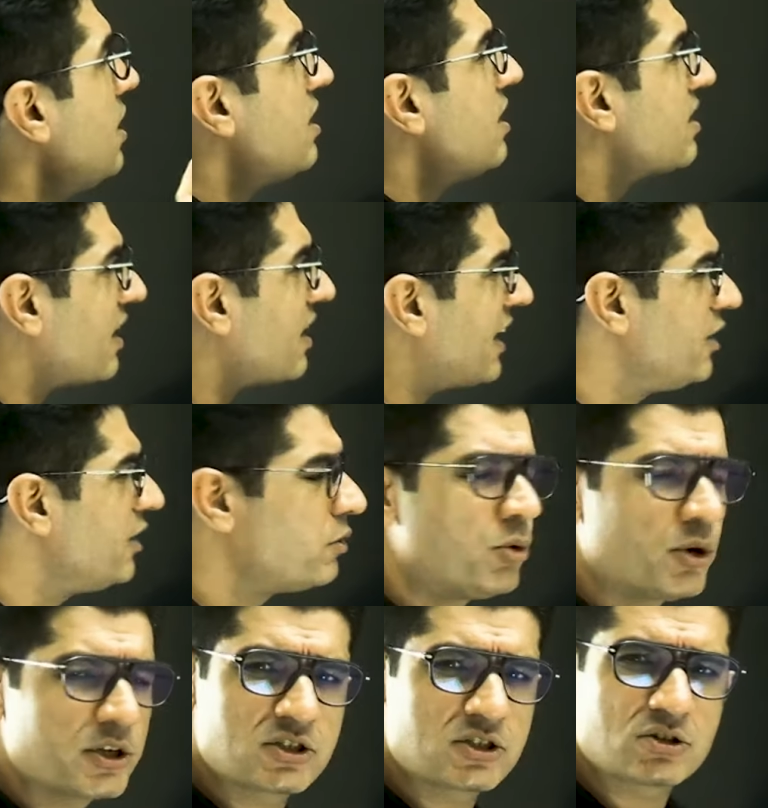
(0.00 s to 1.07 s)

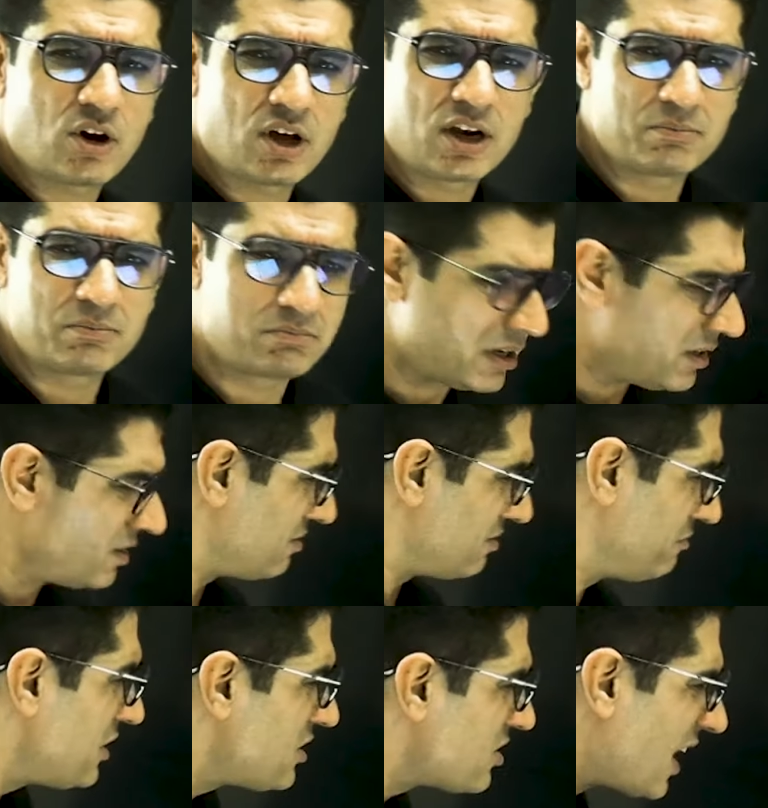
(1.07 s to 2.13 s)
rightmost column. But
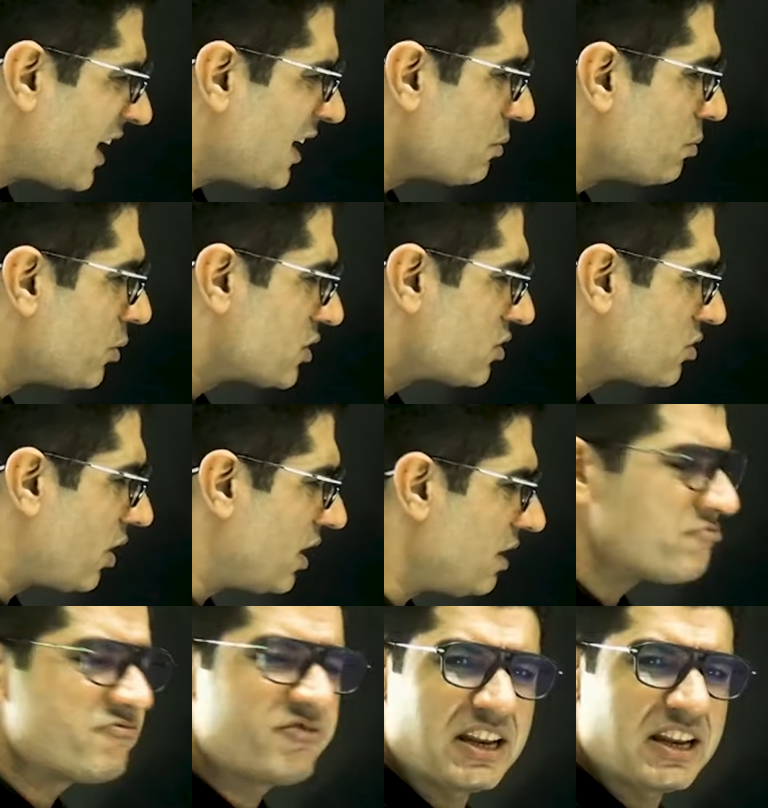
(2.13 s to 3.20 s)
which rightmost
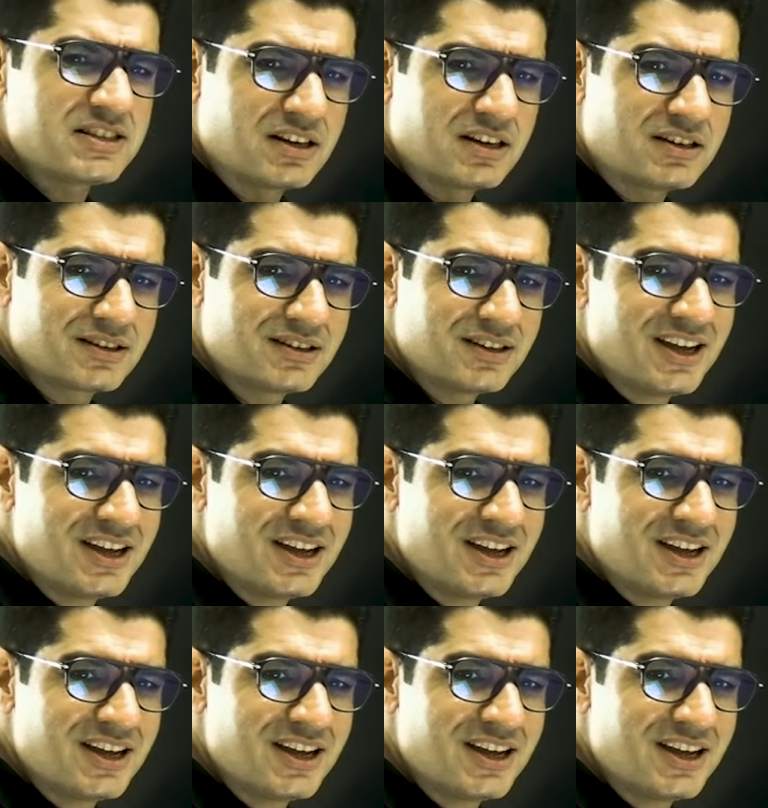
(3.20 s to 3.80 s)
column? Where is it?